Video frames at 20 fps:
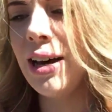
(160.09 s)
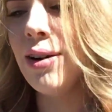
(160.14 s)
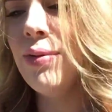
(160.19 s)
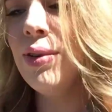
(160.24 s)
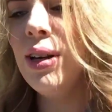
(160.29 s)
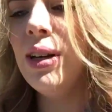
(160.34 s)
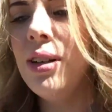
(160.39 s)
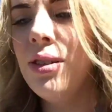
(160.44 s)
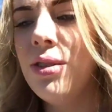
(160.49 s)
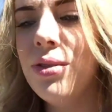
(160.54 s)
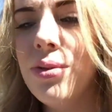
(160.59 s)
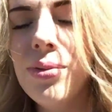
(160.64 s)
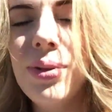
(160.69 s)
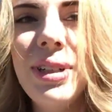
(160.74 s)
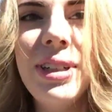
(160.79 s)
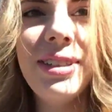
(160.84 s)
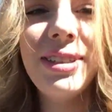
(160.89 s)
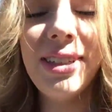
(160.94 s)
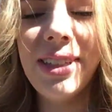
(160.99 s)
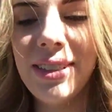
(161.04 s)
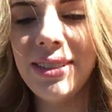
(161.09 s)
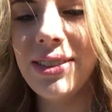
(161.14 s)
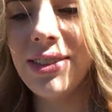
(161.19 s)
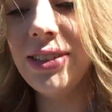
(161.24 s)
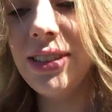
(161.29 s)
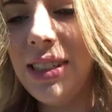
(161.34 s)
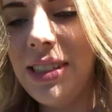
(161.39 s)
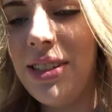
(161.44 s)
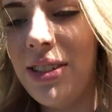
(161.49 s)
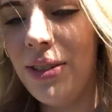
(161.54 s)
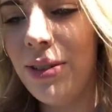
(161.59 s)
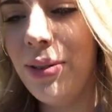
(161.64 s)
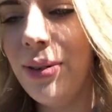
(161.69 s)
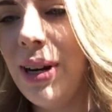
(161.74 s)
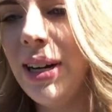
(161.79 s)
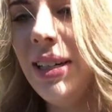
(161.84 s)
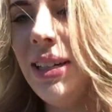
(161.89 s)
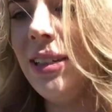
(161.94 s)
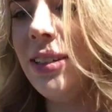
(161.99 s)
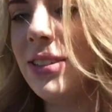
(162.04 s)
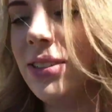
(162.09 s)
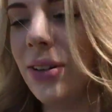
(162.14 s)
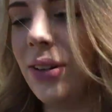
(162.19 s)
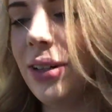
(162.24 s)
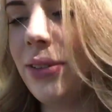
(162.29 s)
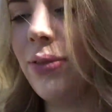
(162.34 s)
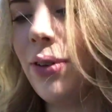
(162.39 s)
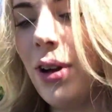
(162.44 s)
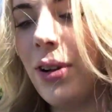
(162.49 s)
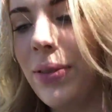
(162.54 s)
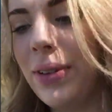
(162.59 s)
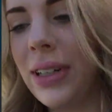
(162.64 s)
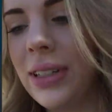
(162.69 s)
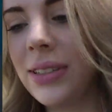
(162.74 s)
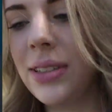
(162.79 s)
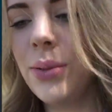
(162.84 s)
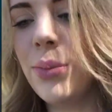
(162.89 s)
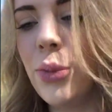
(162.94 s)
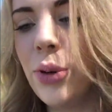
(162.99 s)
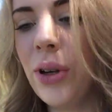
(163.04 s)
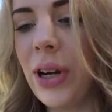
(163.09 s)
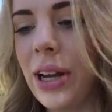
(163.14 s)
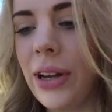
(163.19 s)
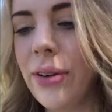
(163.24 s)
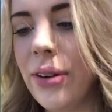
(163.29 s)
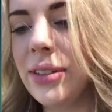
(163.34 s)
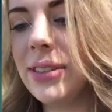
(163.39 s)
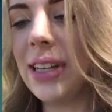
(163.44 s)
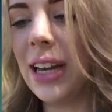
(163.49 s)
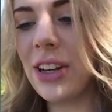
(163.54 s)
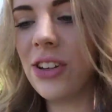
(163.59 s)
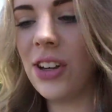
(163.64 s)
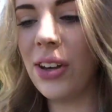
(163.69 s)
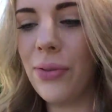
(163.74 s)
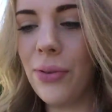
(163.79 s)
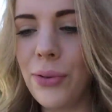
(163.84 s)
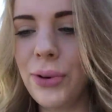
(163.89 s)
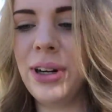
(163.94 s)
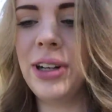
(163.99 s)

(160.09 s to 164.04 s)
have. twenty-six, thirty-two. I need to start evolving some more Arons. I actually have